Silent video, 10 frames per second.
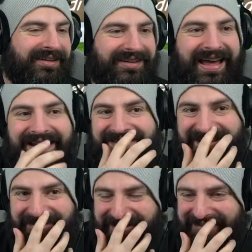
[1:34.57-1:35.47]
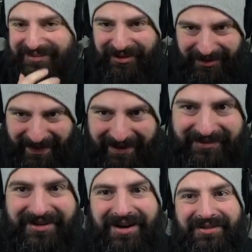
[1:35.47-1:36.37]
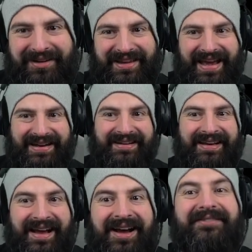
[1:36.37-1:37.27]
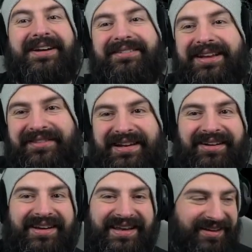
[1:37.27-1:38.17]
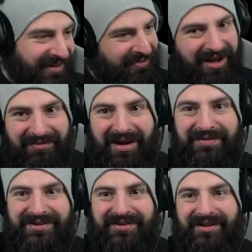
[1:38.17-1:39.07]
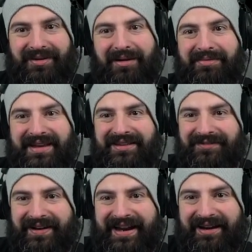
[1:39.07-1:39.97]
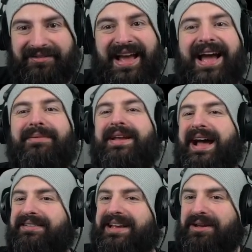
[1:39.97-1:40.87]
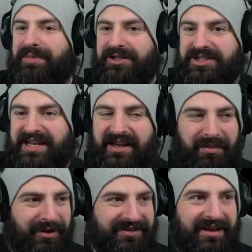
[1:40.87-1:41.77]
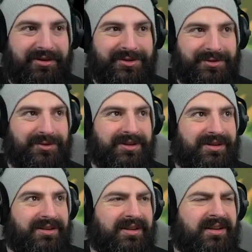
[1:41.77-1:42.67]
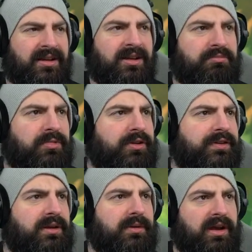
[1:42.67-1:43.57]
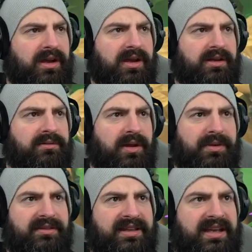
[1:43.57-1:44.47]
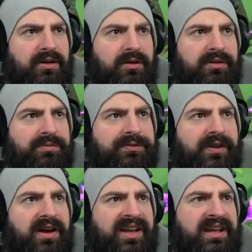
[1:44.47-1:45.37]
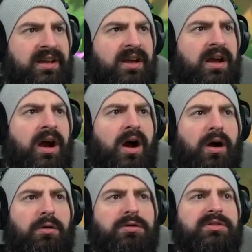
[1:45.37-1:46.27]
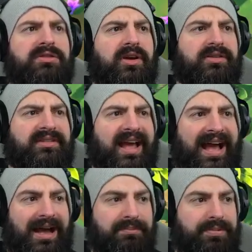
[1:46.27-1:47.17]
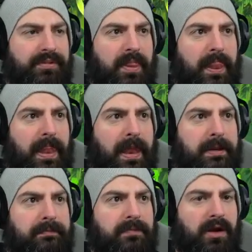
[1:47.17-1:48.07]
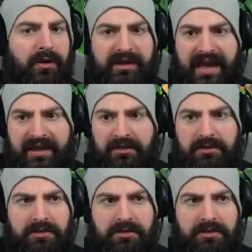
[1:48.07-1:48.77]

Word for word: Let's see what this is all about. Come on, then. I think I'll definitely like it. Look, I'm, I'm, I'm keen to find out. How come on, how dare you punch Nico Boss? How could you? Move with uh, WSD or fly. Hold, don't tap. Okay.